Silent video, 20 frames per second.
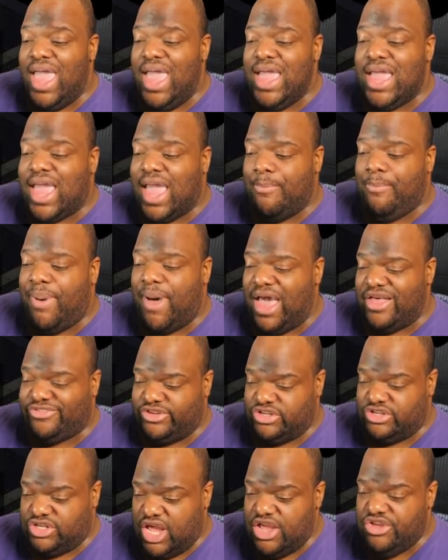
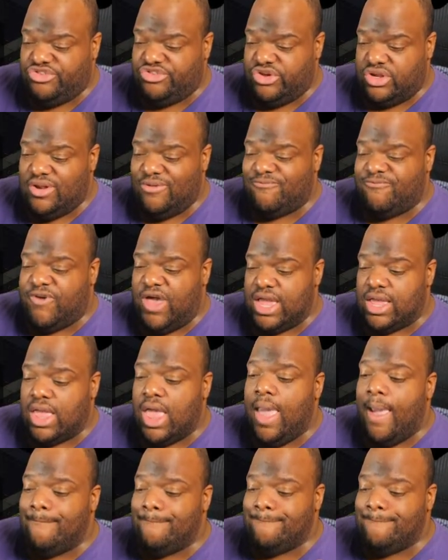Incapacitation effect